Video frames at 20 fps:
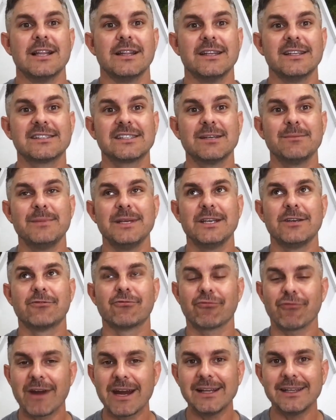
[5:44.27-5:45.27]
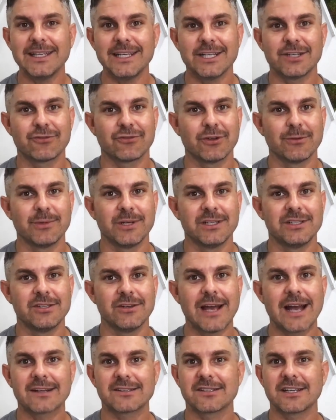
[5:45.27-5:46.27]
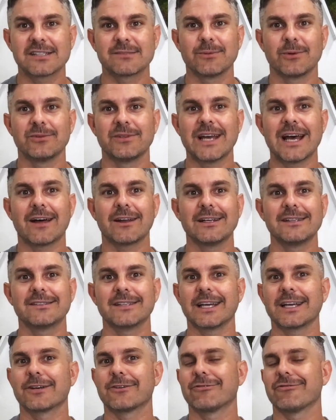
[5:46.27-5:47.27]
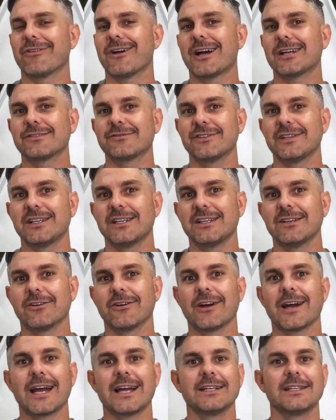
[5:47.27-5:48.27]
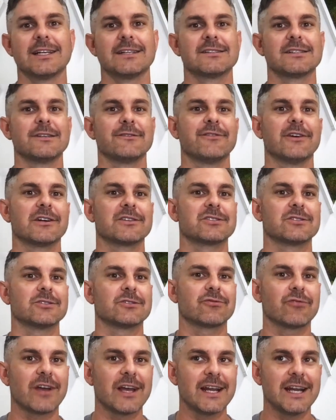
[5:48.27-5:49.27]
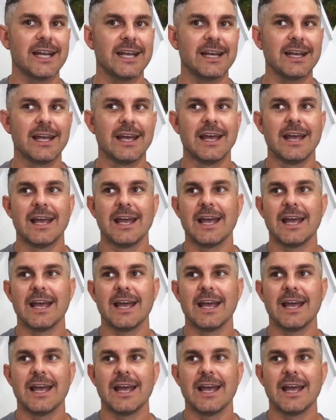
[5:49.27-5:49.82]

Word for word: This can be greatly attributed to exercise modalities like CrossFit or high intensity functional training